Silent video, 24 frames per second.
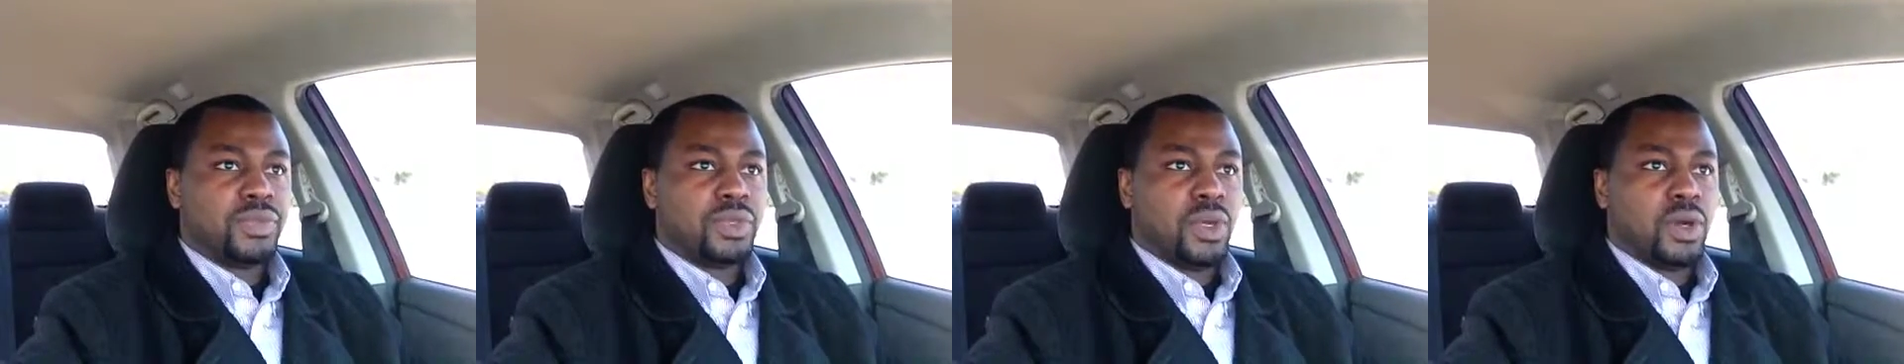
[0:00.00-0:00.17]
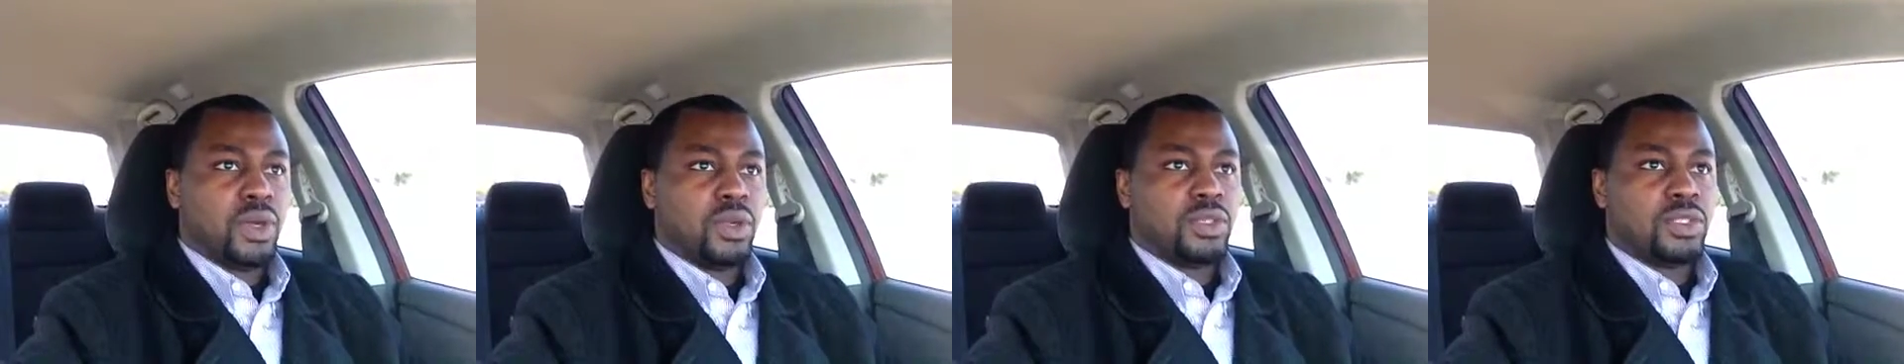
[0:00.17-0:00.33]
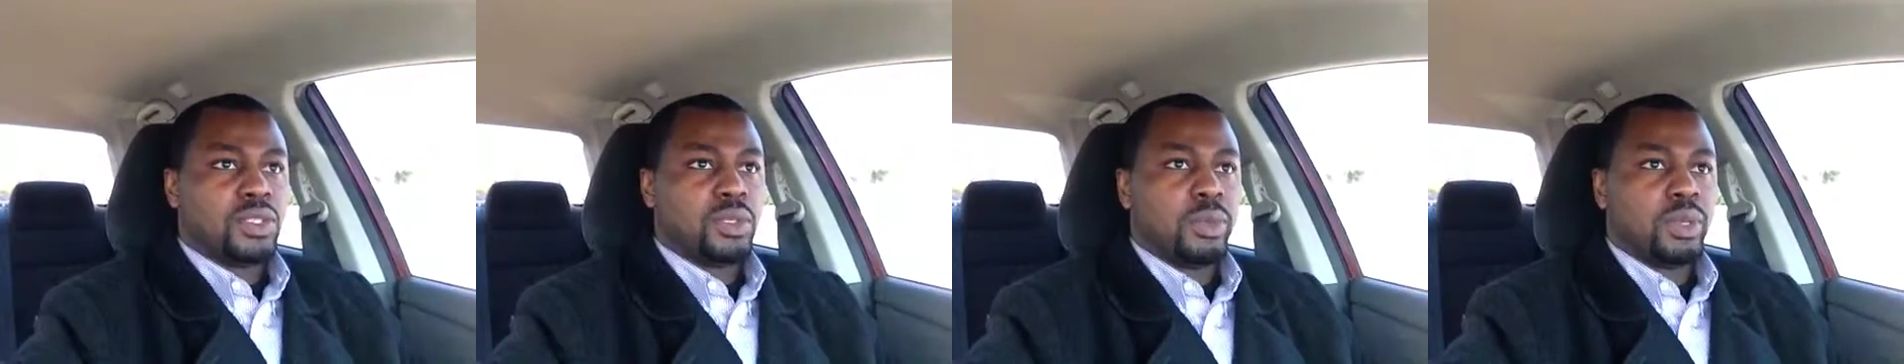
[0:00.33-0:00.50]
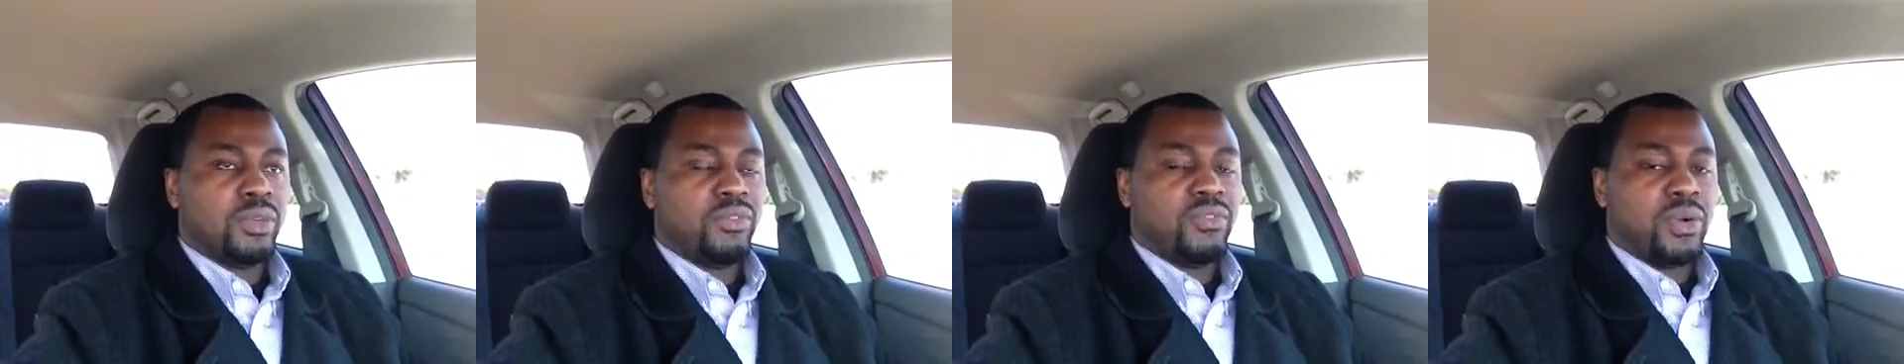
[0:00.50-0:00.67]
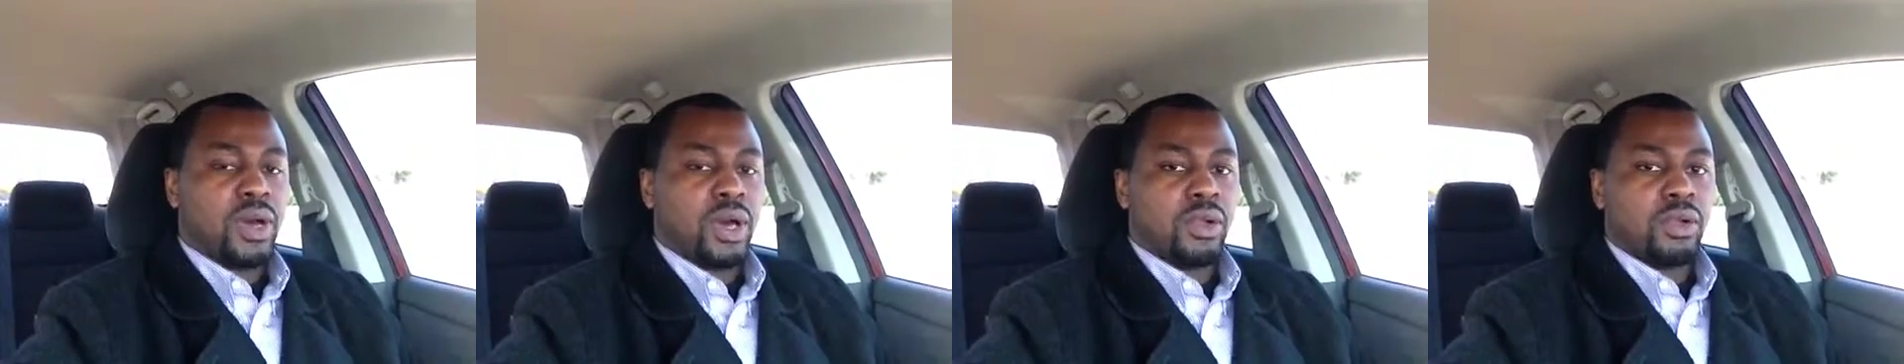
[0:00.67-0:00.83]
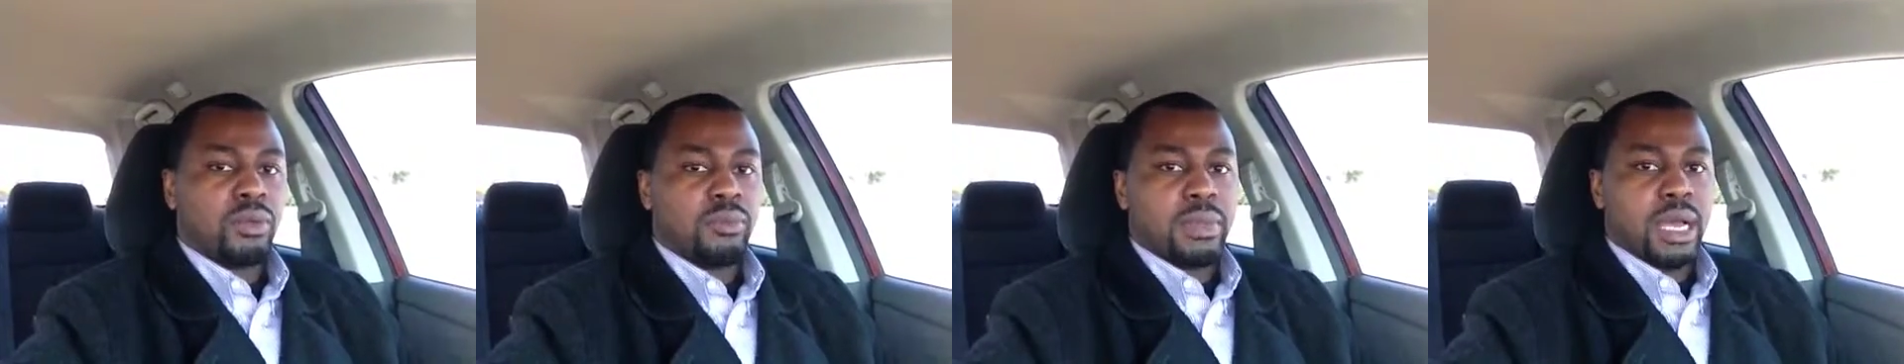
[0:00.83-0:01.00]
only to be
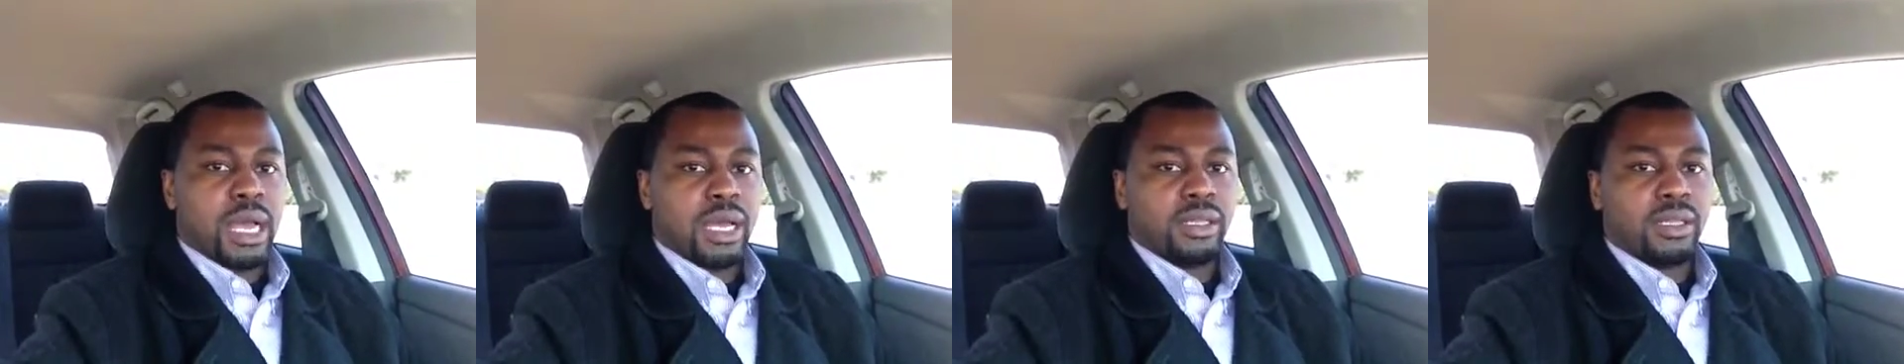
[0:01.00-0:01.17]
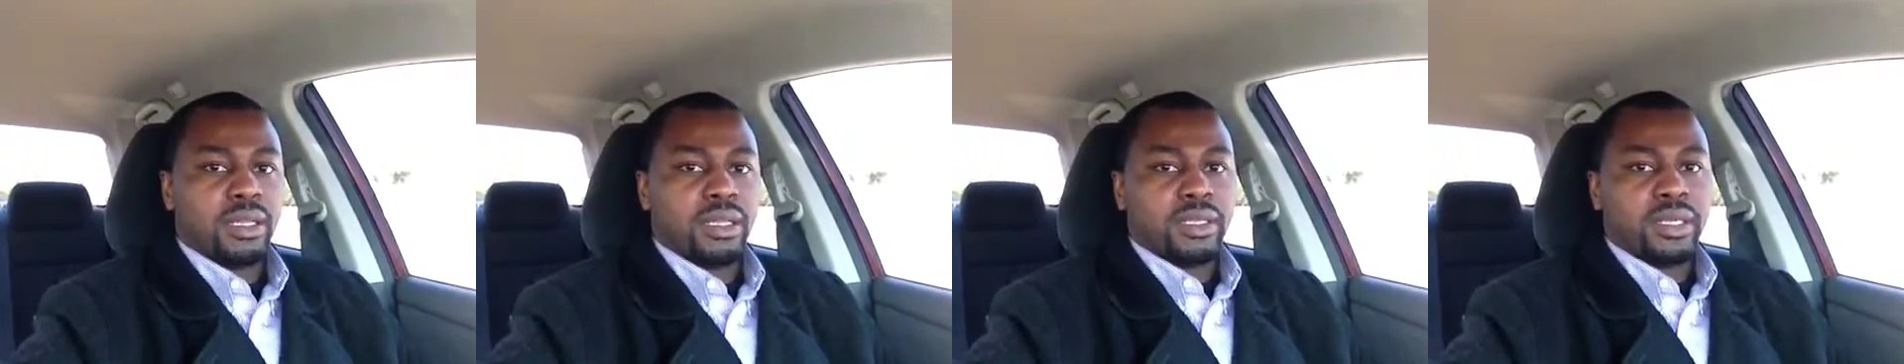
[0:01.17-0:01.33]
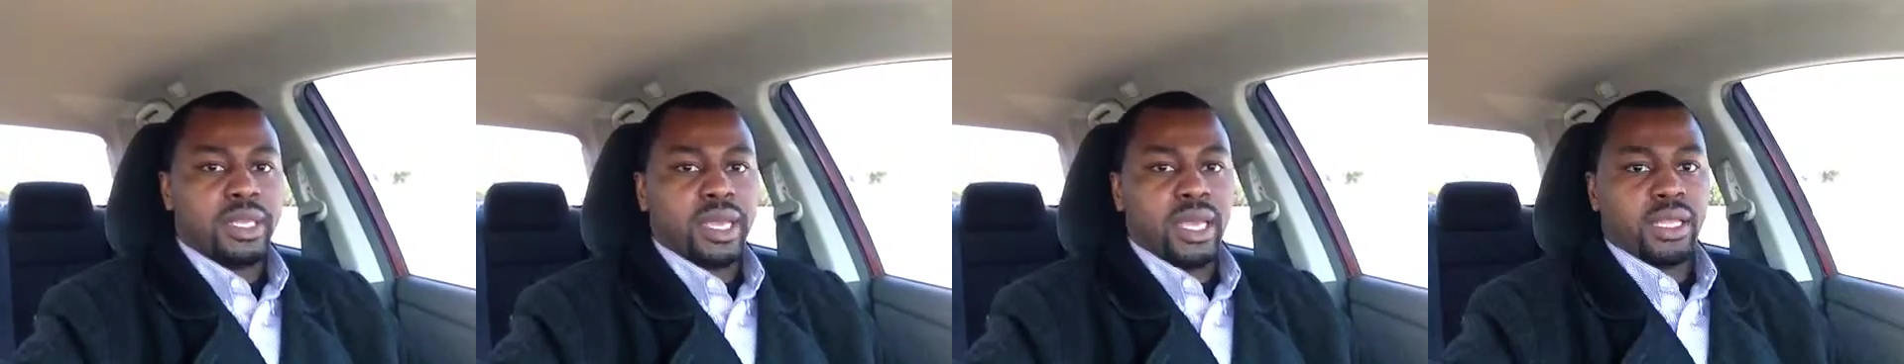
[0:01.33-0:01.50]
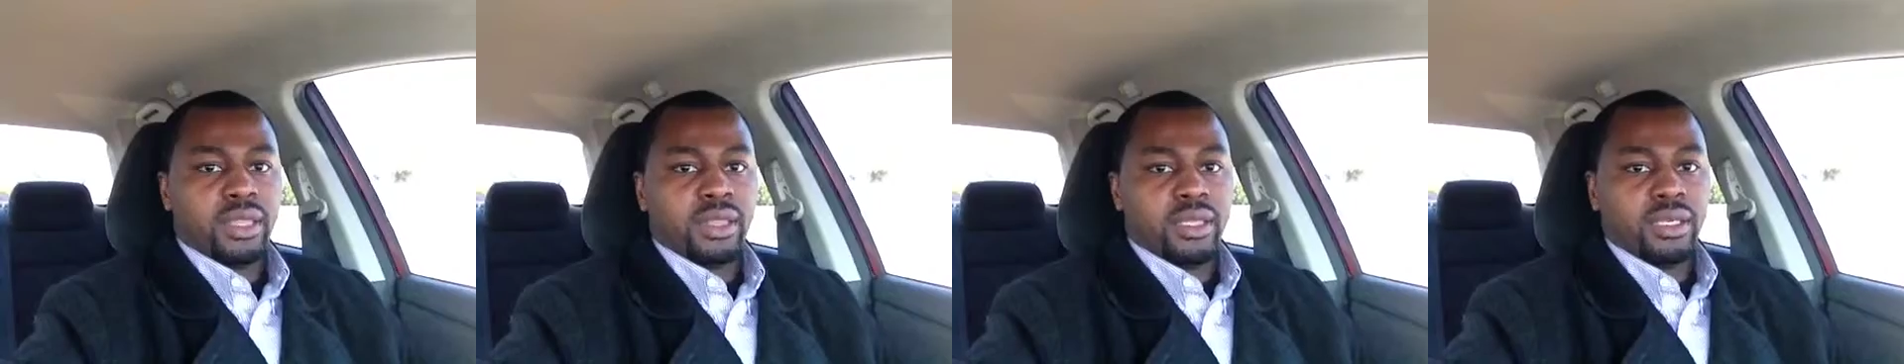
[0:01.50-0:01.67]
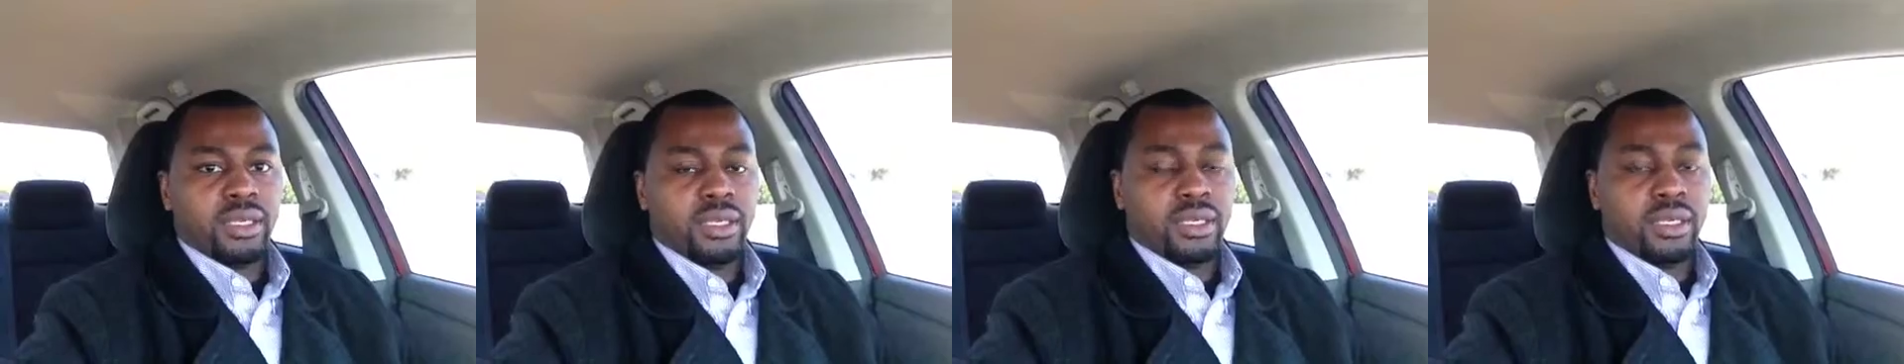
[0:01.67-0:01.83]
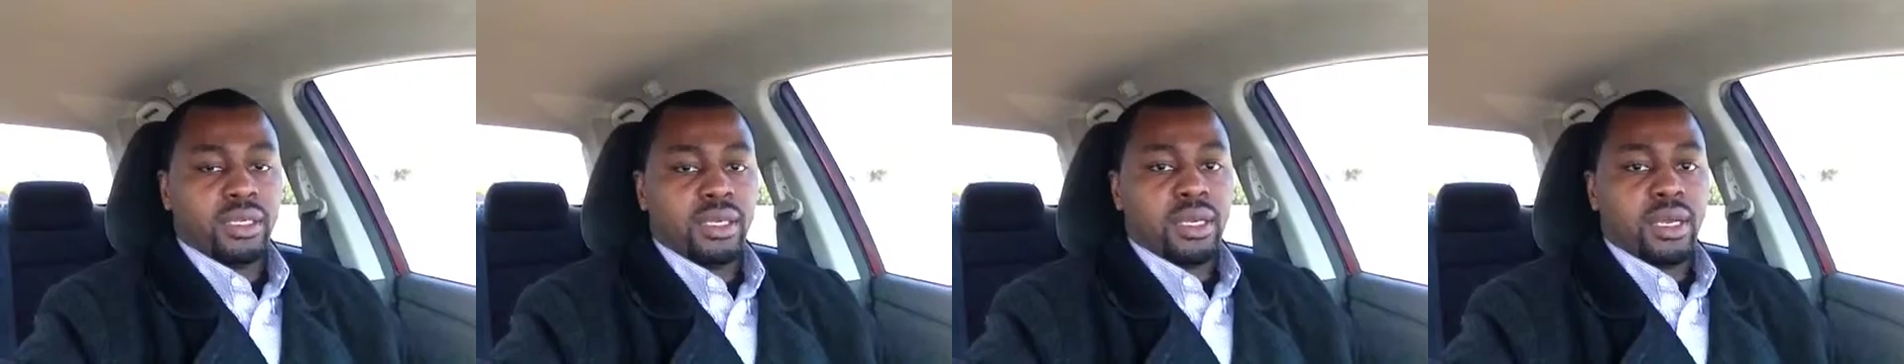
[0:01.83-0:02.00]
followed by the death